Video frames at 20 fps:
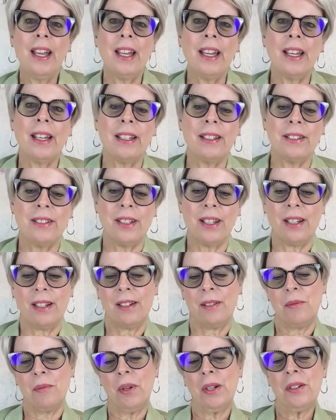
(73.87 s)
And
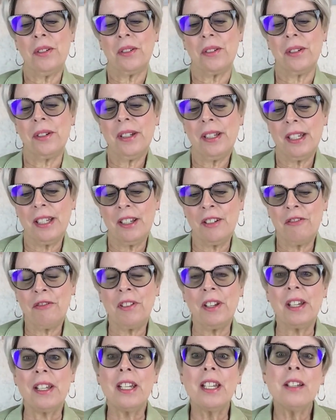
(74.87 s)
I wonder
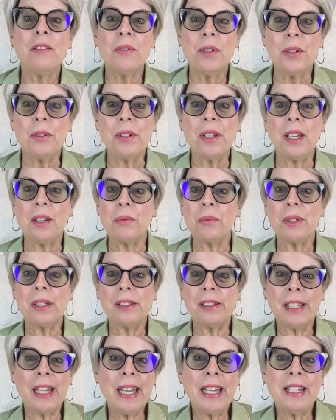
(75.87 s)
if any of you can
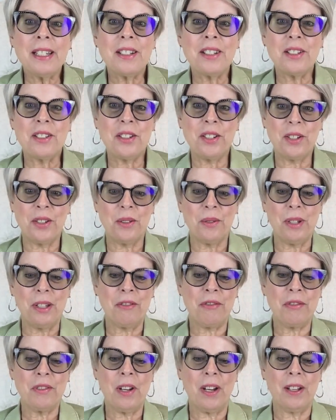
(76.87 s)
relate to,
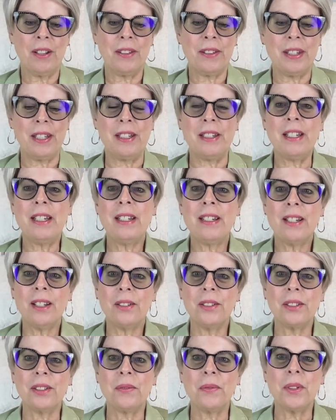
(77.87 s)
if not the
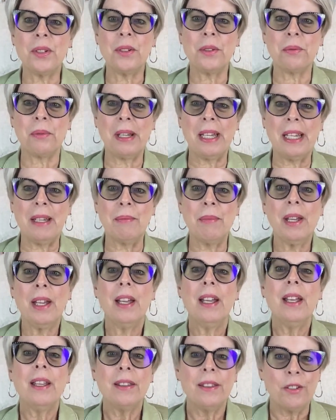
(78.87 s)
details of the dream,
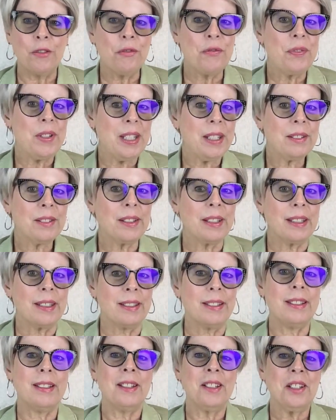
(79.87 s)
the
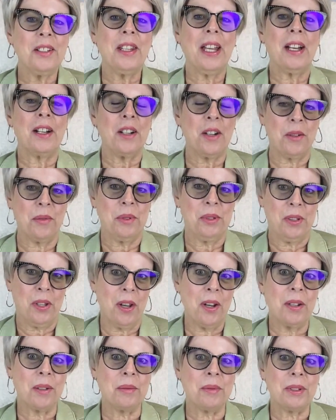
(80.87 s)
feelings that go
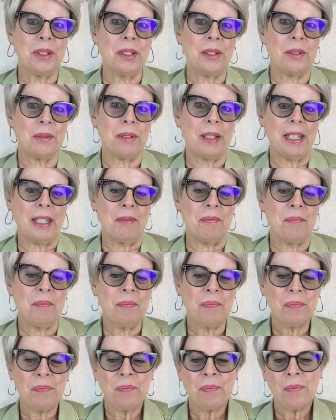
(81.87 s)
along with the dream.